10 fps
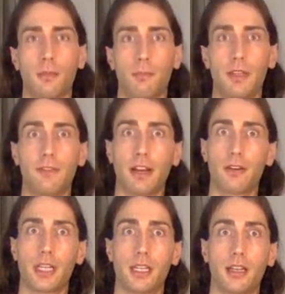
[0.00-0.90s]
be
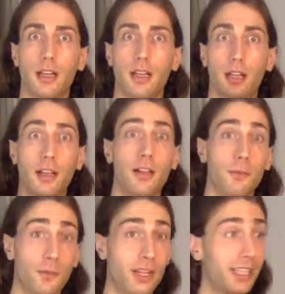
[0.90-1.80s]
very
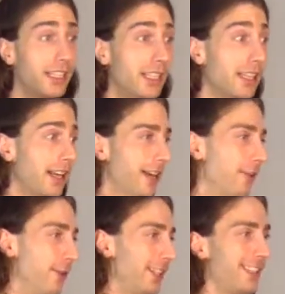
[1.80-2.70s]
clean and
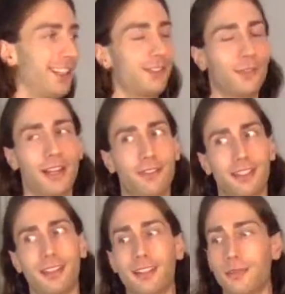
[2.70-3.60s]
everything, to have it a
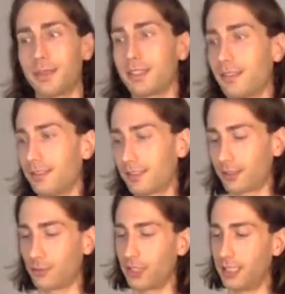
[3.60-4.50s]
little bit on
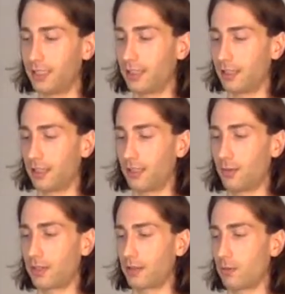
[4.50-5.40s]
screen
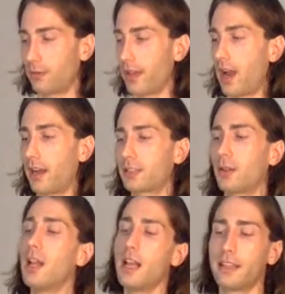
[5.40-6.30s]
looking all nice. So
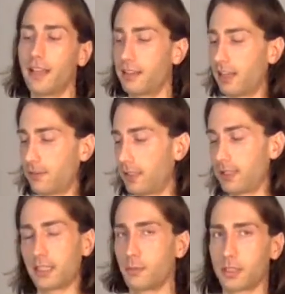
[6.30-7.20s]
that definitely
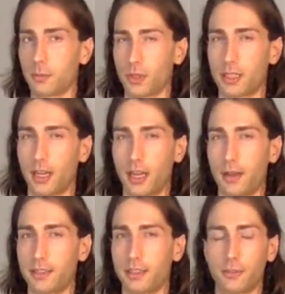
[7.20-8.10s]
takes much more time. I
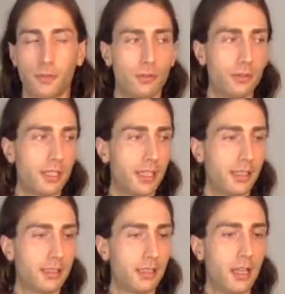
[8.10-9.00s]
think if you do
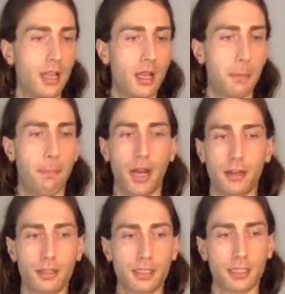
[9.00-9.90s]
things by
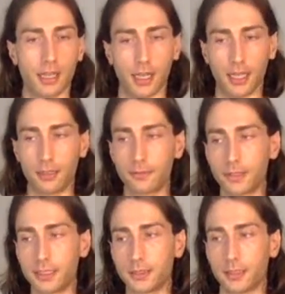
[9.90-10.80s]
yourself in
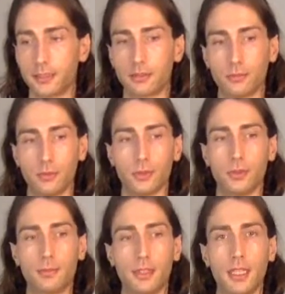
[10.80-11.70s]
your
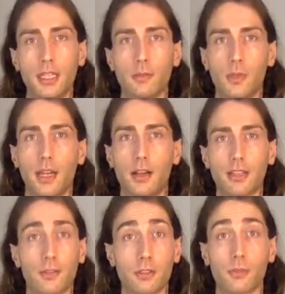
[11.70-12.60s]
room without
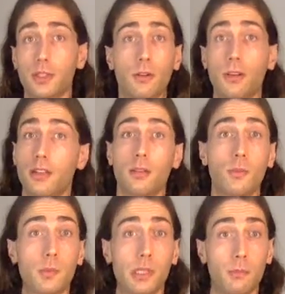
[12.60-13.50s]
having to record it, it will
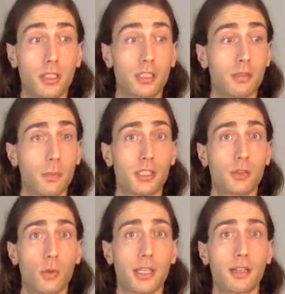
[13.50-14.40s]
be much, much
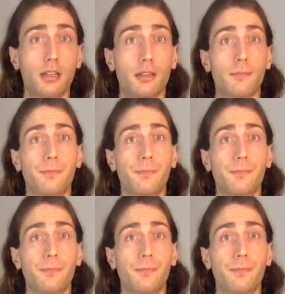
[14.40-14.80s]
quicker.